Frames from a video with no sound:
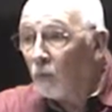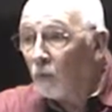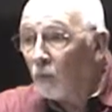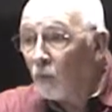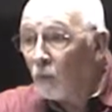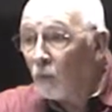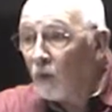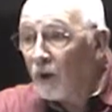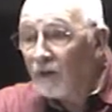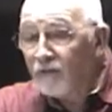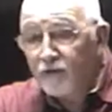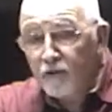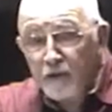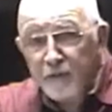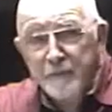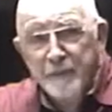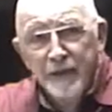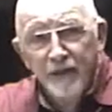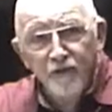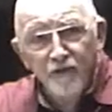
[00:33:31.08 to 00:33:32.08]
who have we
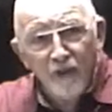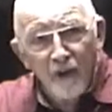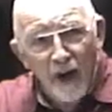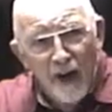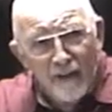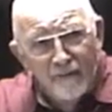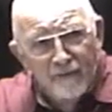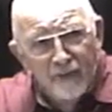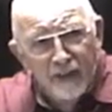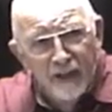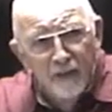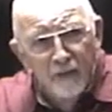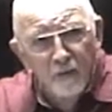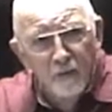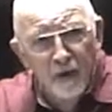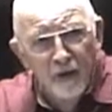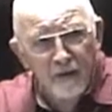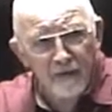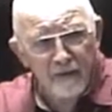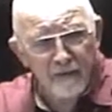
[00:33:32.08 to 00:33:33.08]
been traveling
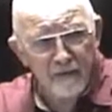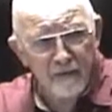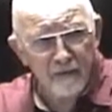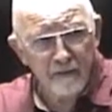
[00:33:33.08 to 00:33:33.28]
with?